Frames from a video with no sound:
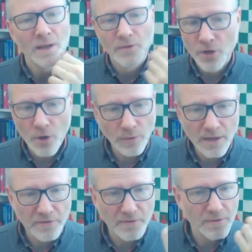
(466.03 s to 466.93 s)
The
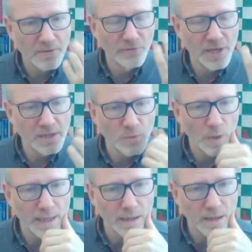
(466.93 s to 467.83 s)
only reason
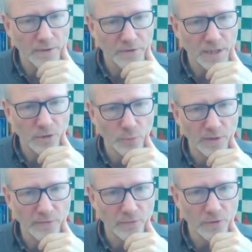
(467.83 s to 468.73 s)
why he can't take on
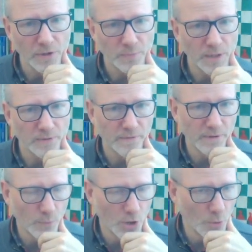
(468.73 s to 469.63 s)
b4 is because for
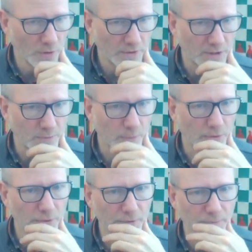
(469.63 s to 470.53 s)
the moment this
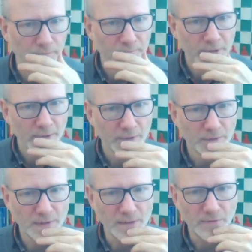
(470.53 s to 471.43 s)
pawn on
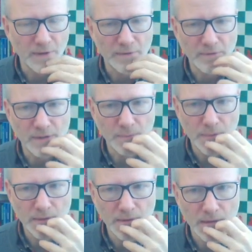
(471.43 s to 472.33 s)
c5 is
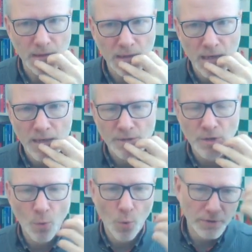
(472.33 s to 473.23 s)
pinned.
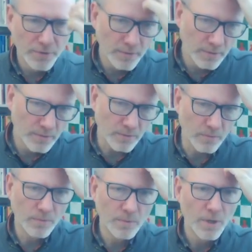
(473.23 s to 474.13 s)
So what
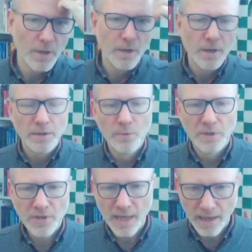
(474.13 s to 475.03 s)
do? You
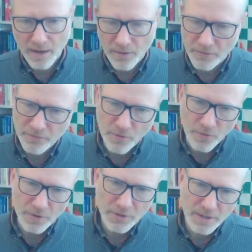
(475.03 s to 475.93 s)
attack, of
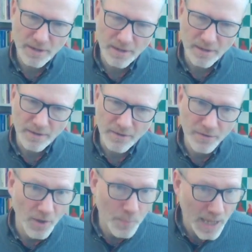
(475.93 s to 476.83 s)
course,
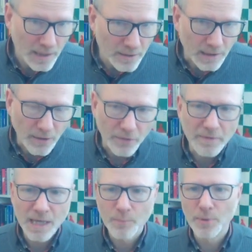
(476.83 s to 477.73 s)
the pinner of
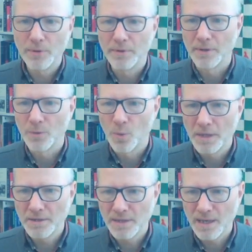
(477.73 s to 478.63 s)
that pawn
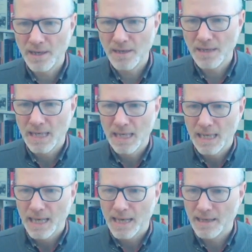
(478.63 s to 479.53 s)
once again,
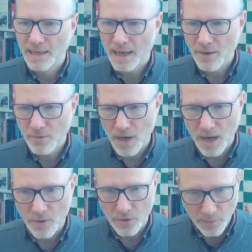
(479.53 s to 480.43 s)
and now
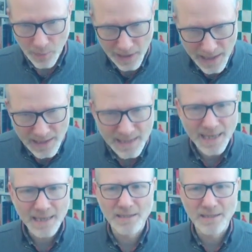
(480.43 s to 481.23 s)
Auke plays that,